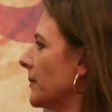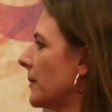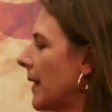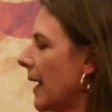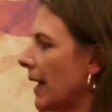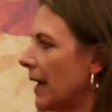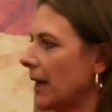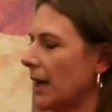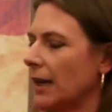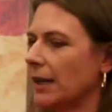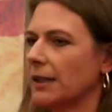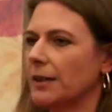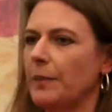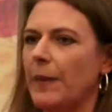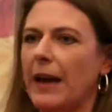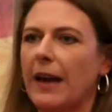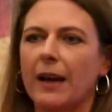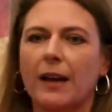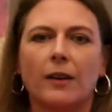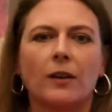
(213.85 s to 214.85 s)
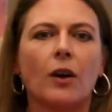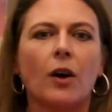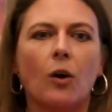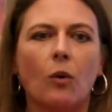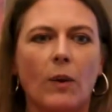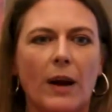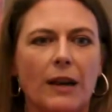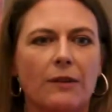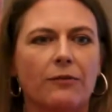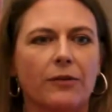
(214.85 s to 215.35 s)
They expand
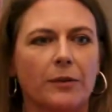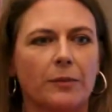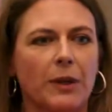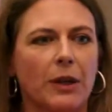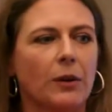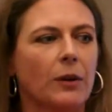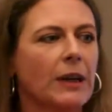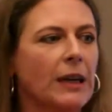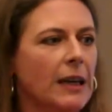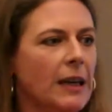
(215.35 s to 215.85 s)
away from you.